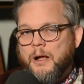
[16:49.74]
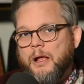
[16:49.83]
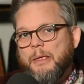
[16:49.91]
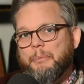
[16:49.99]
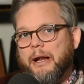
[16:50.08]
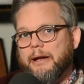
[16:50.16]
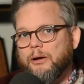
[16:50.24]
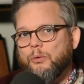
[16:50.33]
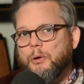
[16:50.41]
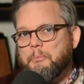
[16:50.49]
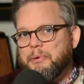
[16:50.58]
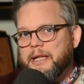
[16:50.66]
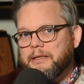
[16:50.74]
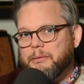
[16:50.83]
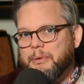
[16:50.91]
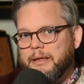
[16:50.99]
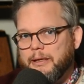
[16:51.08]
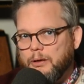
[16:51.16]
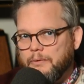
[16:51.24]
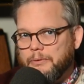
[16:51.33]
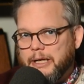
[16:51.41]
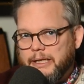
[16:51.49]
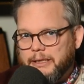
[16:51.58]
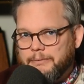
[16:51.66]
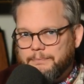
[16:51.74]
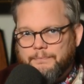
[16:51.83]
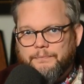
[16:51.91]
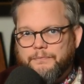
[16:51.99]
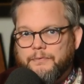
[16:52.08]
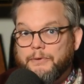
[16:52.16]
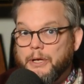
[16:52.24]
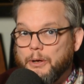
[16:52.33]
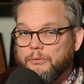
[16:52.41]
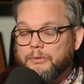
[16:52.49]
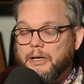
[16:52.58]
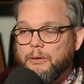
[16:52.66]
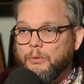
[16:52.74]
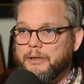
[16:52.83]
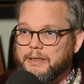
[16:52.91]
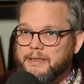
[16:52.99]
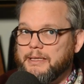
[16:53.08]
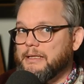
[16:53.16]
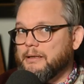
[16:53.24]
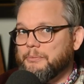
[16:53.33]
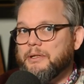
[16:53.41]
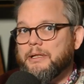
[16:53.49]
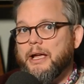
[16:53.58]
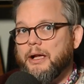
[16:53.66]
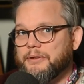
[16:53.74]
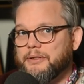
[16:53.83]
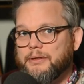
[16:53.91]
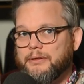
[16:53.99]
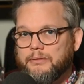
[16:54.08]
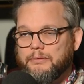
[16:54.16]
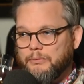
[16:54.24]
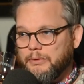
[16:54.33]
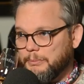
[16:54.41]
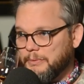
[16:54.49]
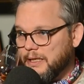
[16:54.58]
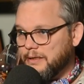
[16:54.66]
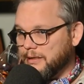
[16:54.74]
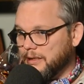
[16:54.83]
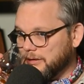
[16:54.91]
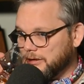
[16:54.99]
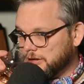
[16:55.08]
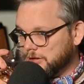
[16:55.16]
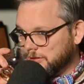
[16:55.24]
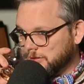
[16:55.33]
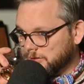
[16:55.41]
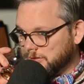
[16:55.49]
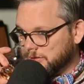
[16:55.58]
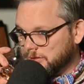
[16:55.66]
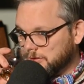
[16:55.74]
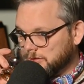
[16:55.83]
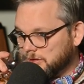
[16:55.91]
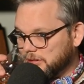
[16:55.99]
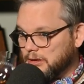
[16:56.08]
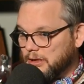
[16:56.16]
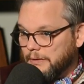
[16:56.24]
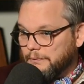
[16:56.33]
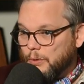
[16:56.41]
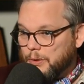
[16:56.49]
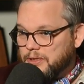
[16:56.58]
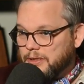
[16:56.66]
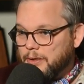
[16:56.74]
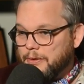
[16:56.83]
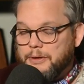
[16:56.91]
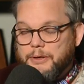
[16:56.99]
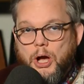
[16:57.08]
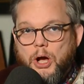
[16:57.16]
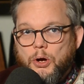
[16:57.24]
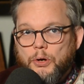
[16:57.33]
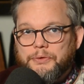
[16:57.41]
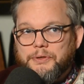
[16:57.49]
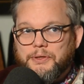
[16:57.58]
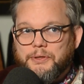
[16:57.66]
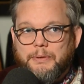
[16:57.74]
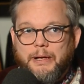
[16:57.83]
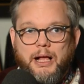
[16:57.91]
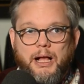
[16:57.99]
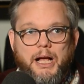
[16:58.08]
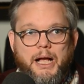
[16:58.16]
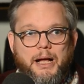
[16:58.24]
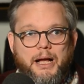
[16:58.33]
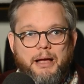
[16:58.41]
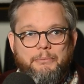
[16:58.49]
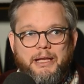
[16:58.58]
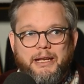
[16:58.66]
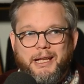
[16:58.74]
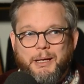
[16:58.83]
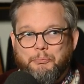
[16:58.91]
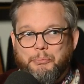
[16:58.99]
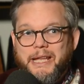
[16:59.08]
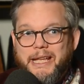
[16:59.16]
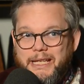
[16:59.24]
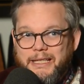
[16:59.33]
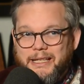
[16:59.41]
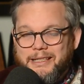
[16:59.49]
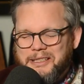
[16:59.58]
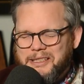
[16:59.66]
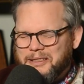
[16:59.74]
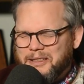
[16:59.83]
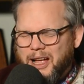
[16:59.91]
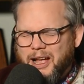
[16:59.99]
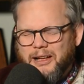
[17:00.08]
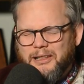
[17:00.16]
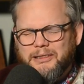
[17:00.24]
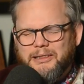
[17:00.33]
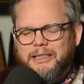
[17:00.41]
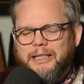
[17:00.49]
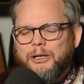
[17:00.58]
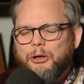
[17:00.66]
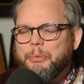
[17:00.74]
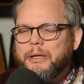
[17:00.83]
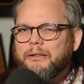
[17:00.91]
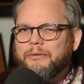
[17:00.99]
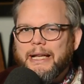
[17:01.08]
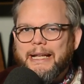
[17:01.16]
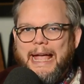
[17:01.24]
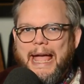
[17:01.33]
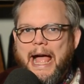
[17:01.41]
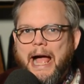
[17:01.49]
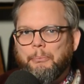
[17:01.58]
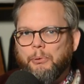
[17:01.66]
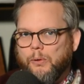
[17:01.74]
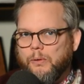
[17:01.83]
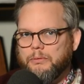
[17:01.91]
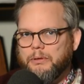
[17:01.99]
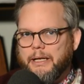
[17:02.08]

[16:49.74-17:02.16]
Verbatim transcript: But I don't want peat to be the overriding note. I want to see something else when I'm tasting it. Unfortunately, on the nose, uh, I'm getting peat and just a little bit of like apple, like